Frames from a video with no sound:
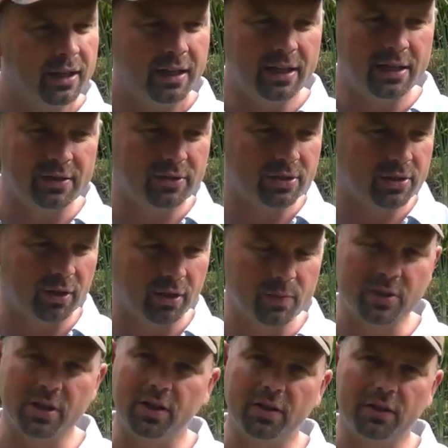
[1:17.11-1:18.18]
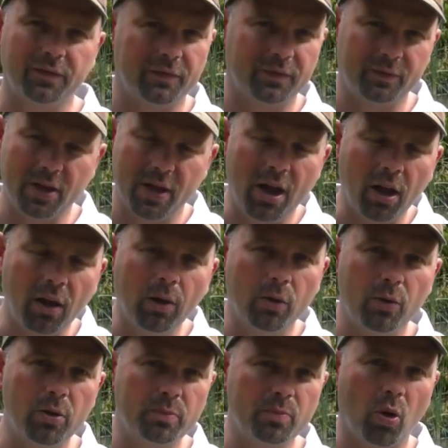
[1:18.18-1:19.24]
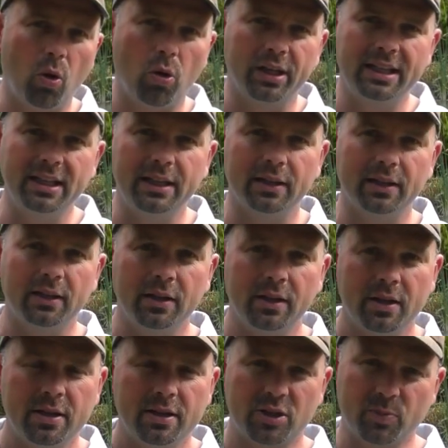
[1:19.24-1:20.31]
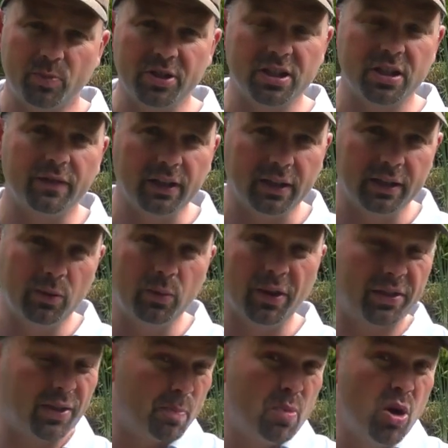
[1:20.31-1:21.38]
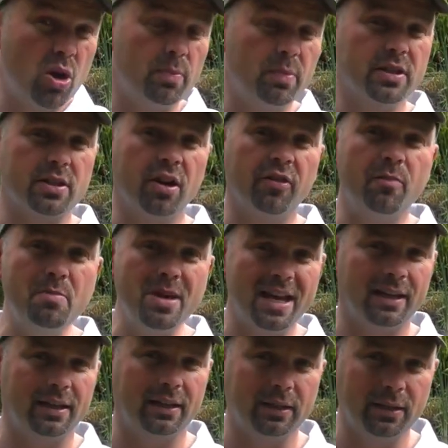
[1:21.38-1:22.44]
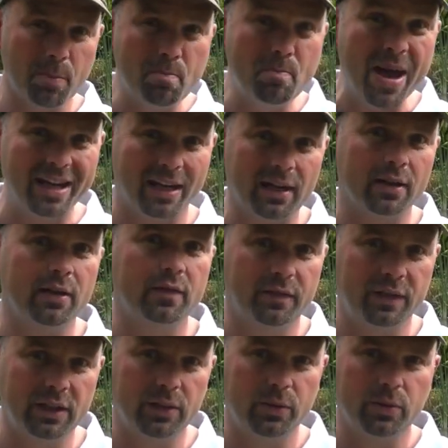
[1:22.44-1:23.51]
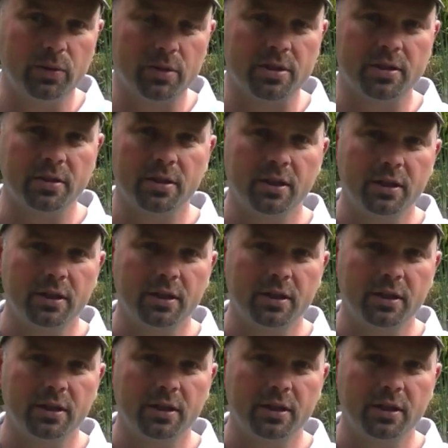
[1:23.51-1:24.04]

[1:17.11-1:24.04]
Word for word: he's just got himself a load more gear specifically with the purpose of making better videos